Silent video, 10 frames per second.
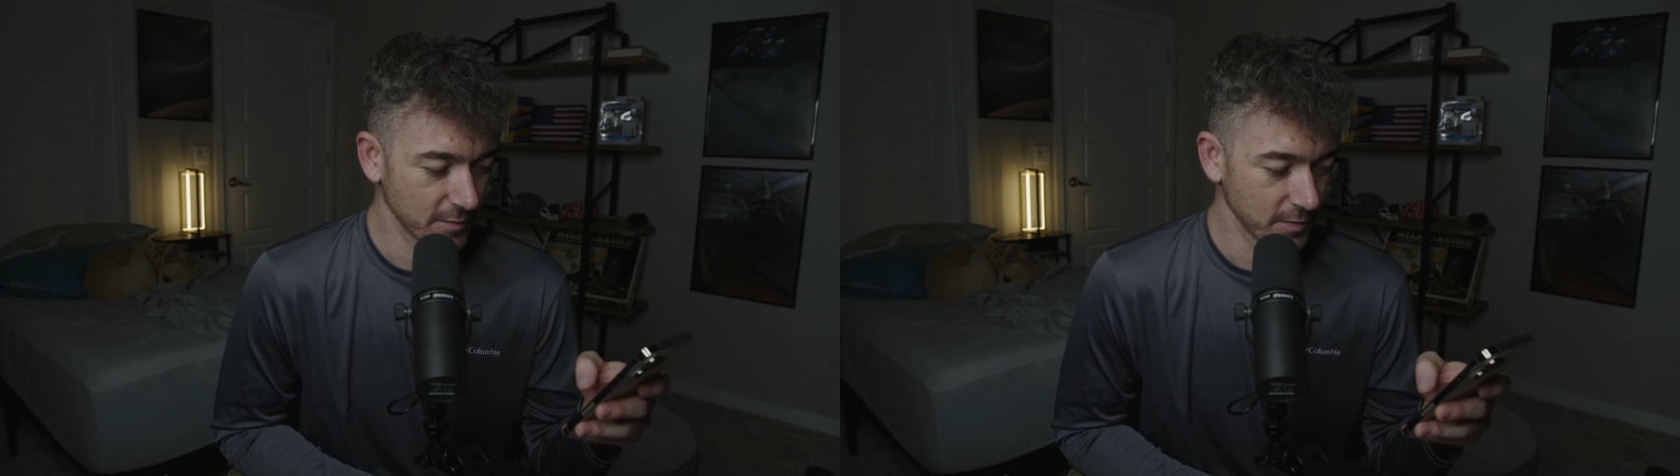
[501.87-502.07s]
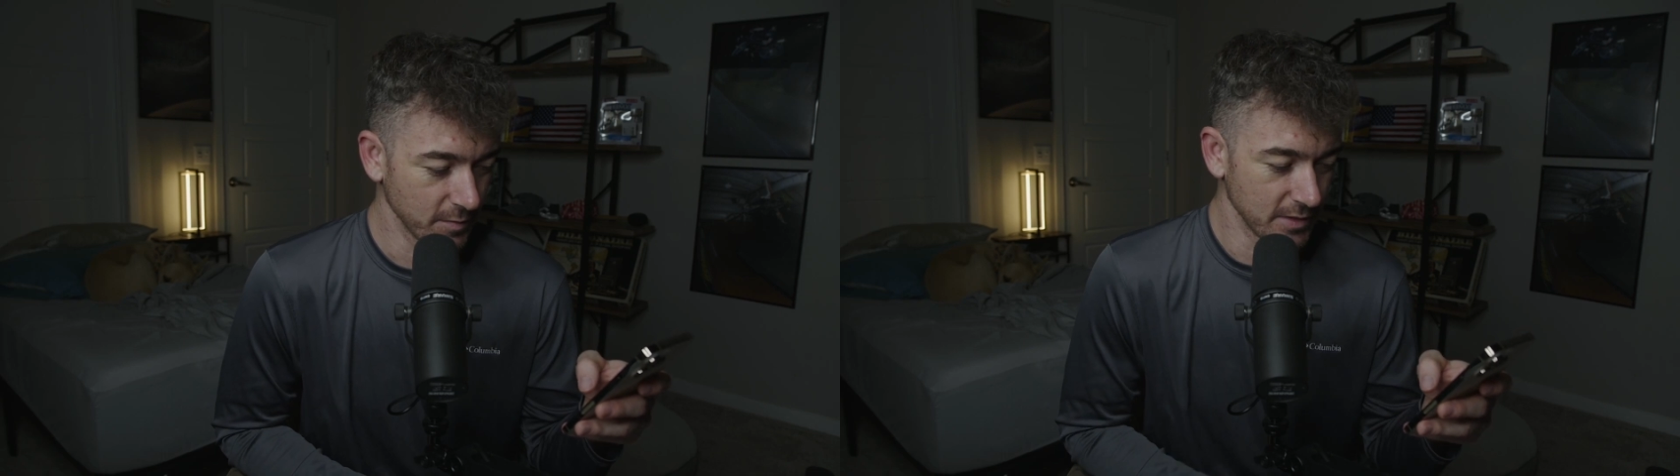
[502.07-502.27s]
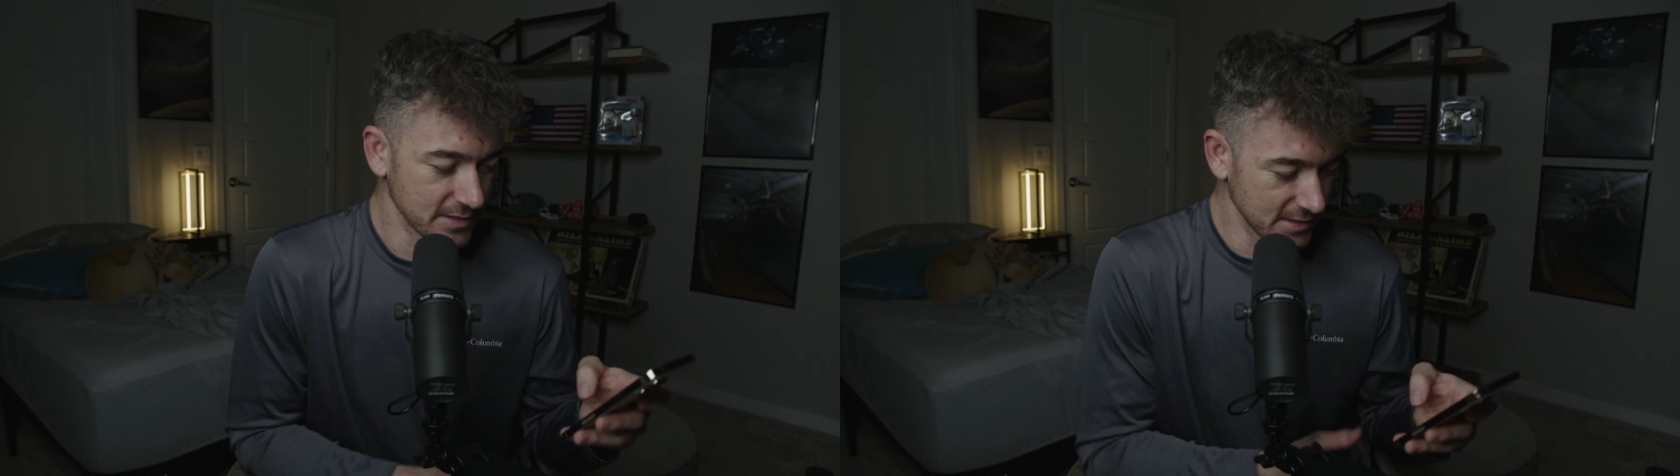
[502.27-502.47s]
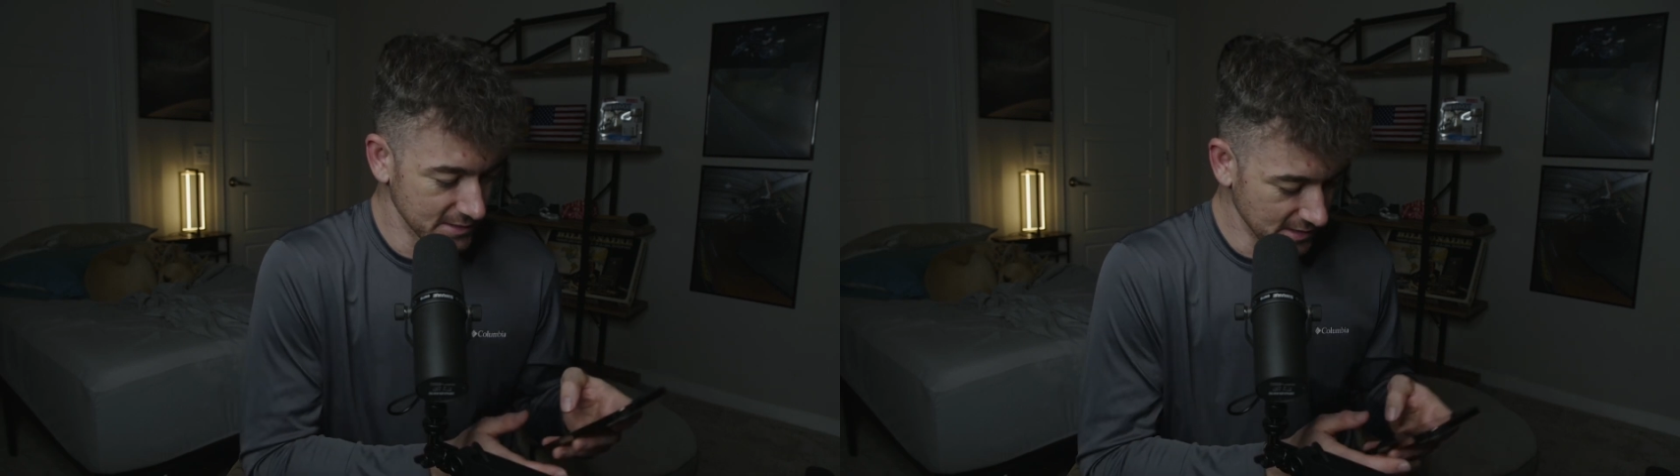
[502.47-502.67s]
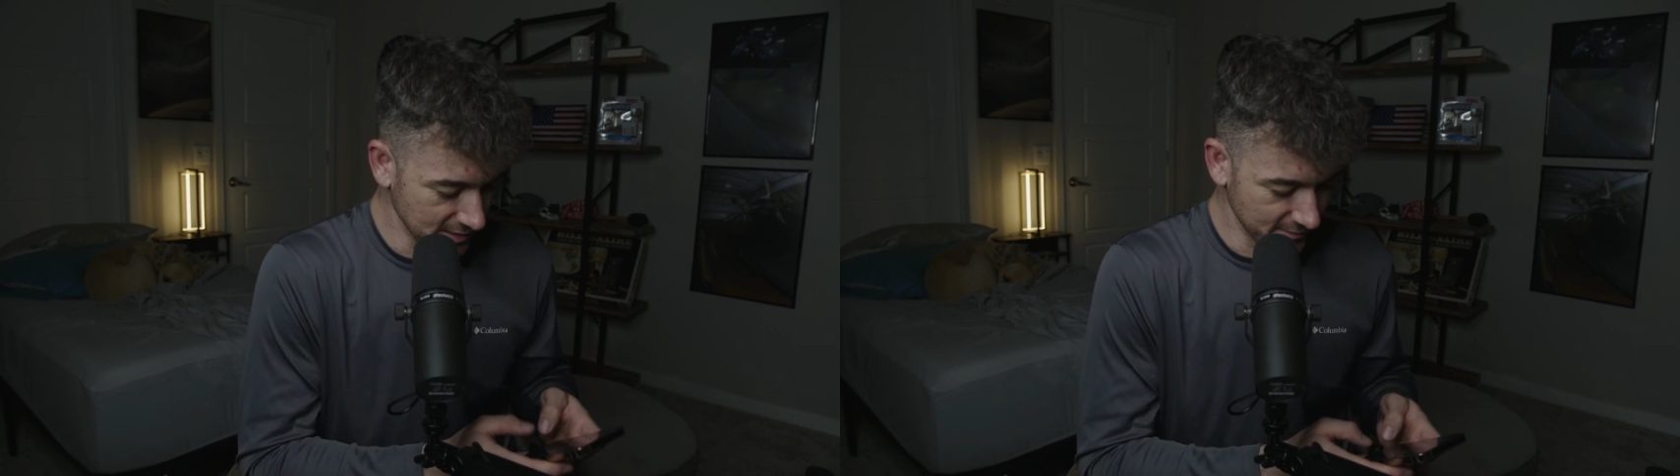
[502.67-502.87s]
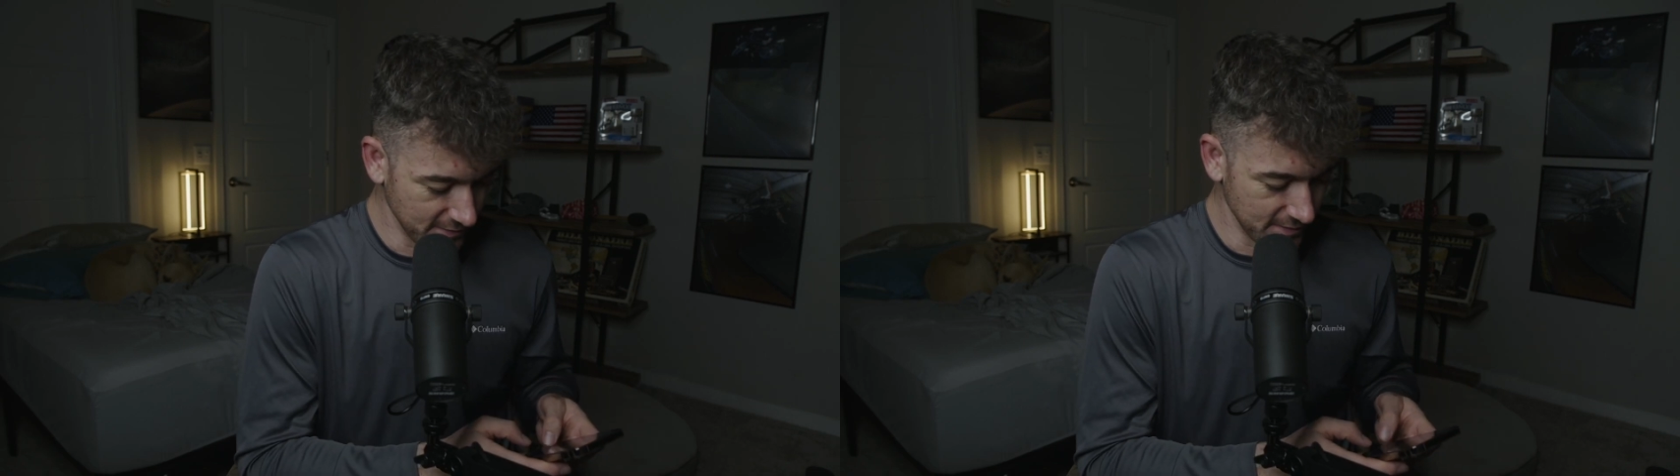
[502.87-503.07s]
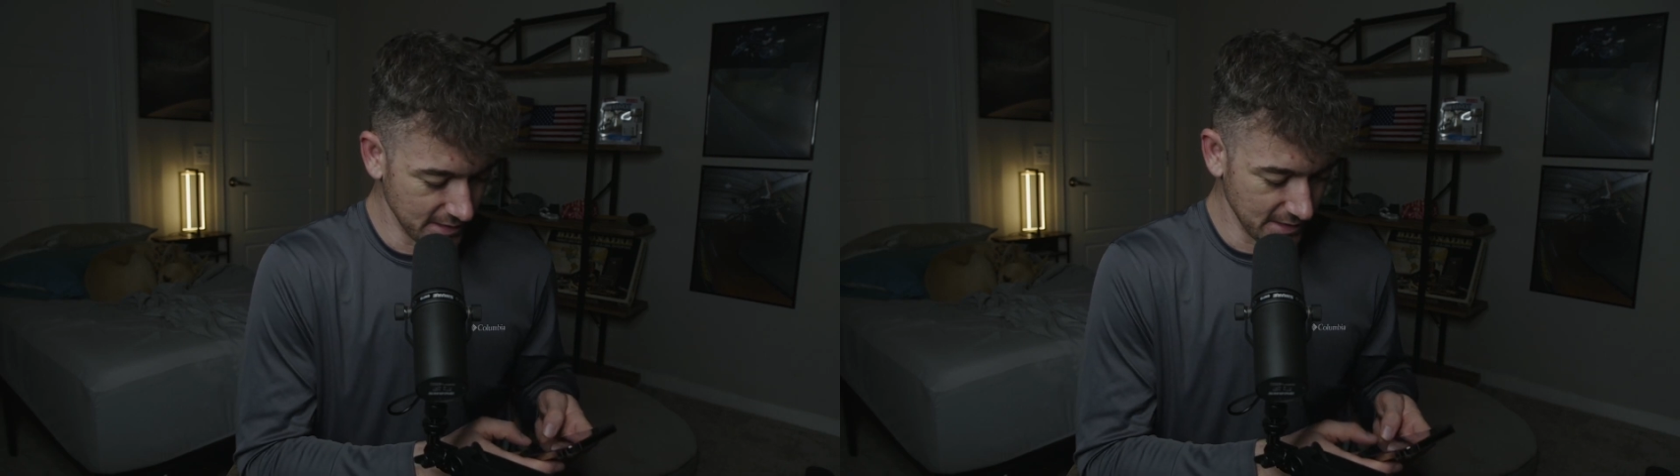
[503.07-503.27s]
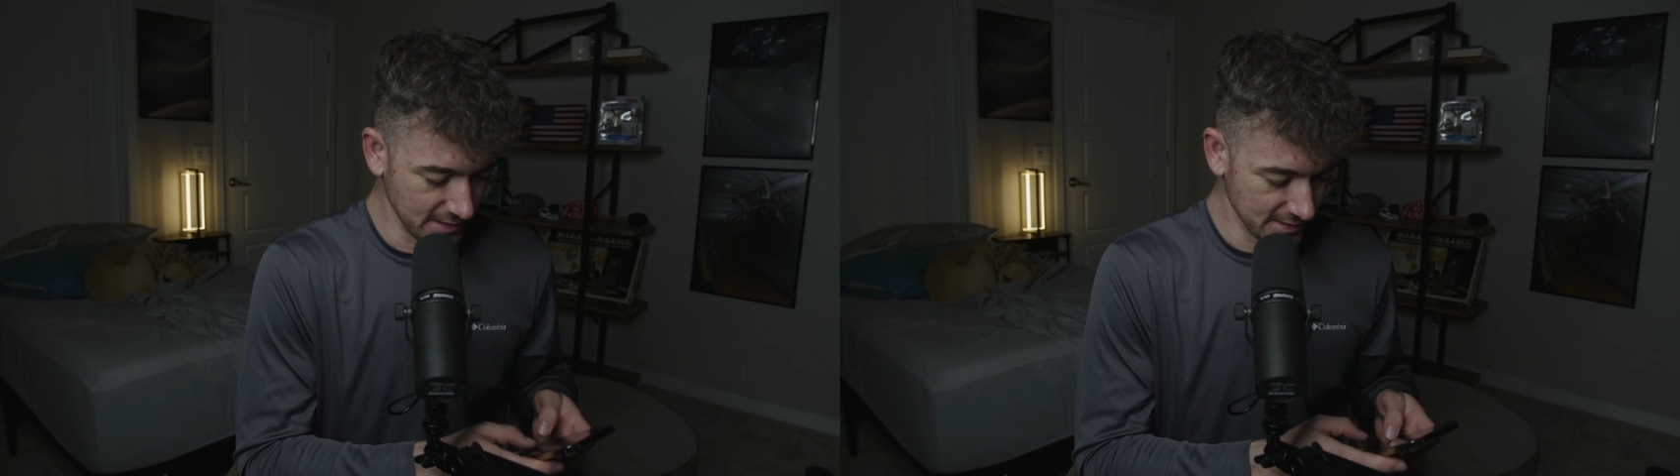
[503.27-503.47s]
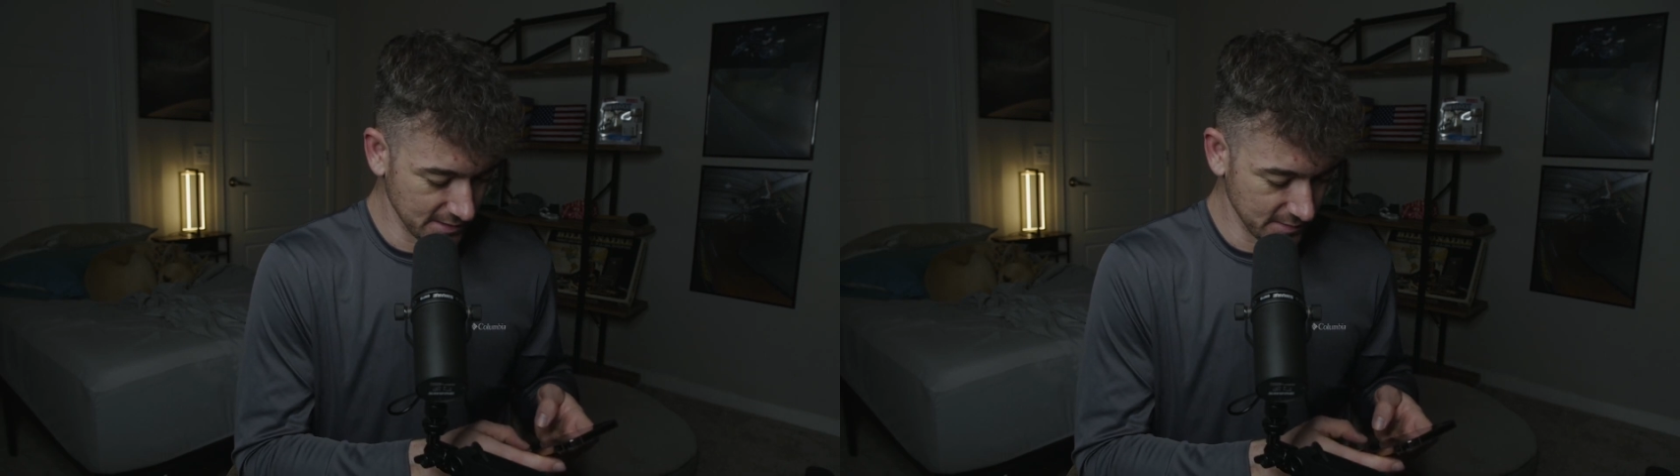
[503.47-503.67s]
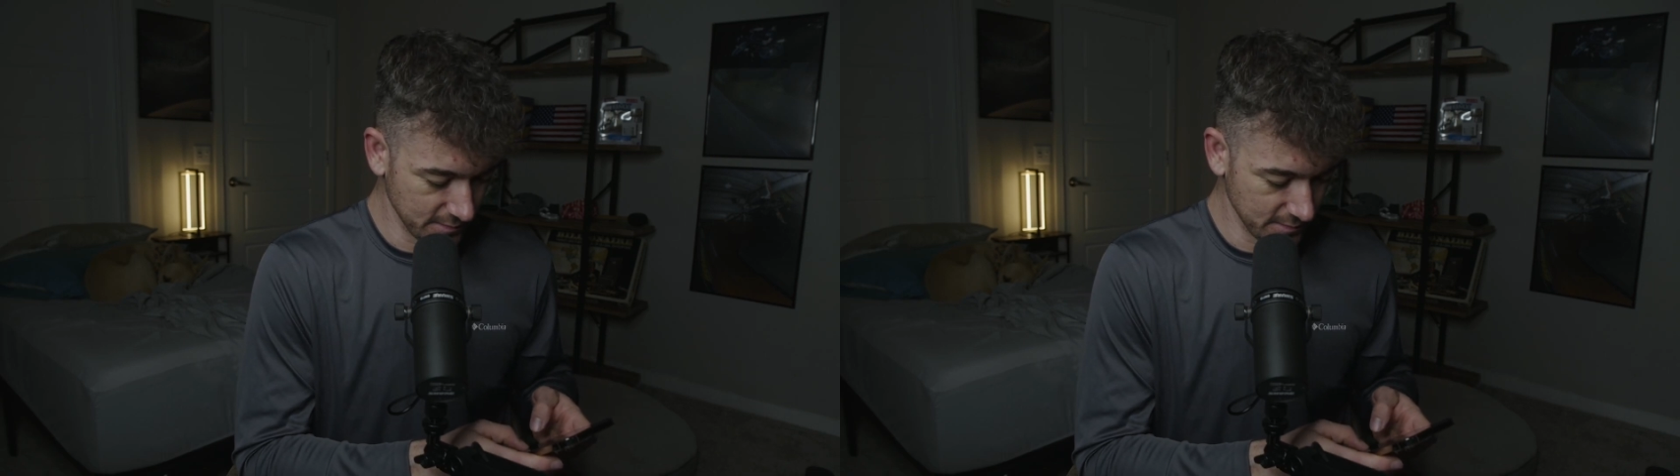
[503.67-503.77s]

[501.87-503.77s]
really busy these last few days.